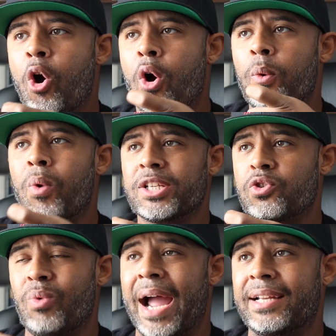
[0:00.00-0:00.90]
on what's
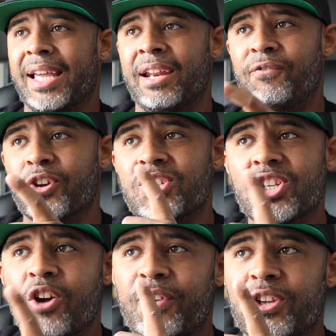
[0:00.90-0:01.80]
right. And if you're
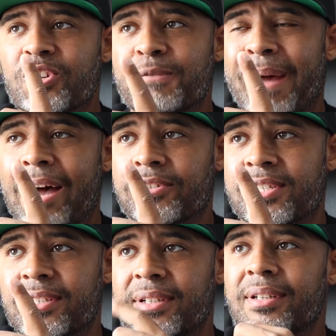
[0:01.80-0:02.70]
serving your
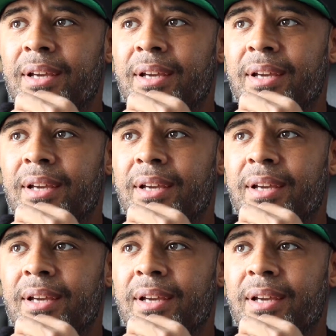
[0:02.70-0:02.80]
spouse,